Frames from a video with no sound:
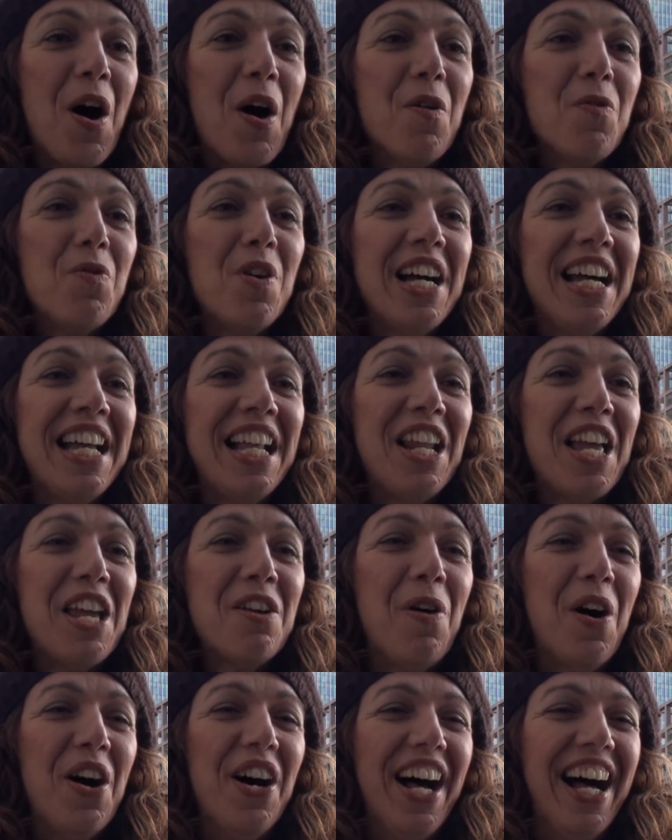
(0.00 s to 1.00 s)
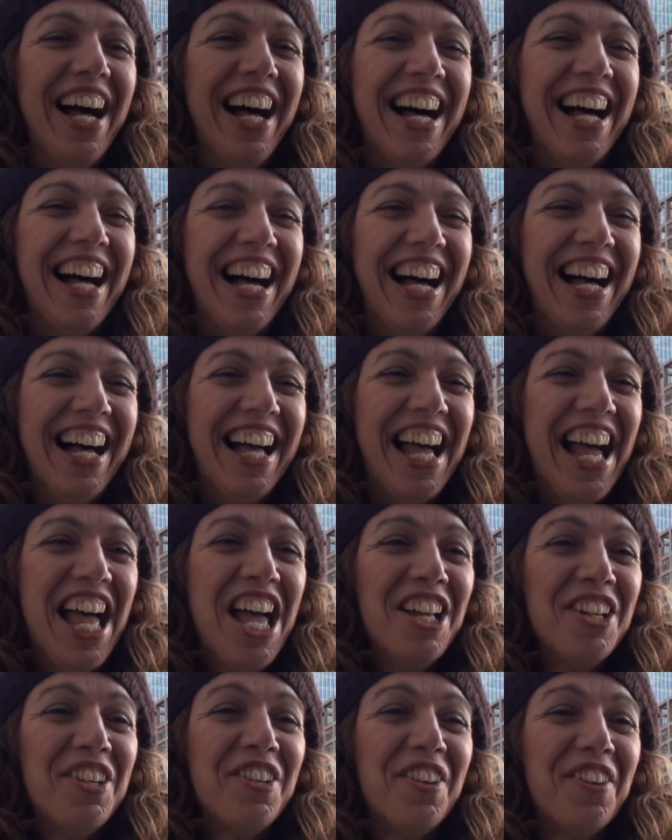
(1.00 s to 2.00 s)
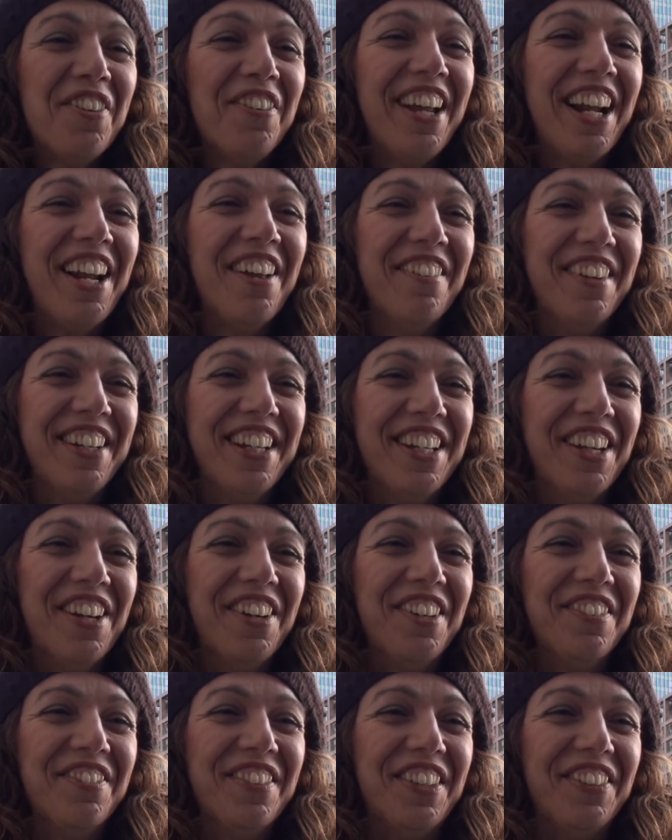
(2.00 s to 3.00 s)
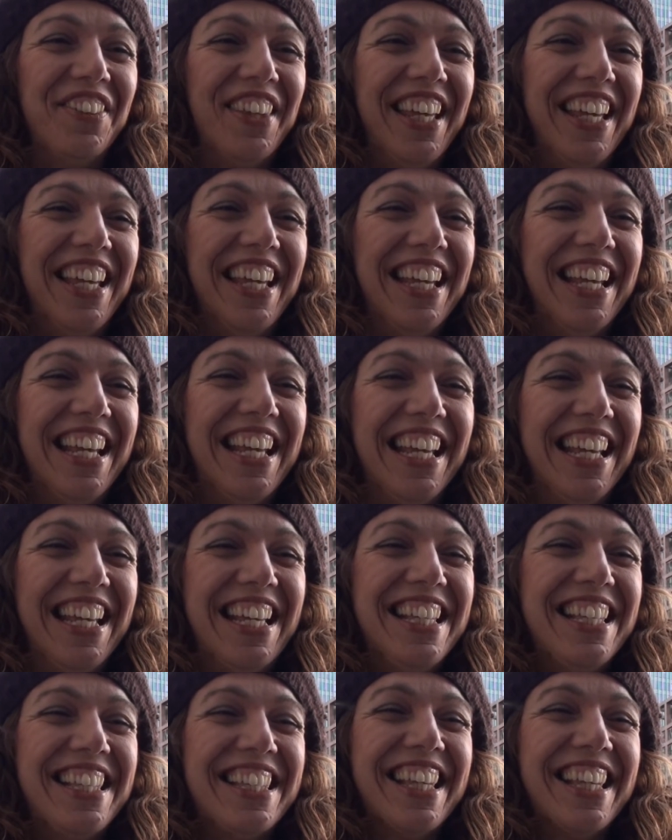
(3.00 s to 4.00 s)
Well, do you really want to know about this?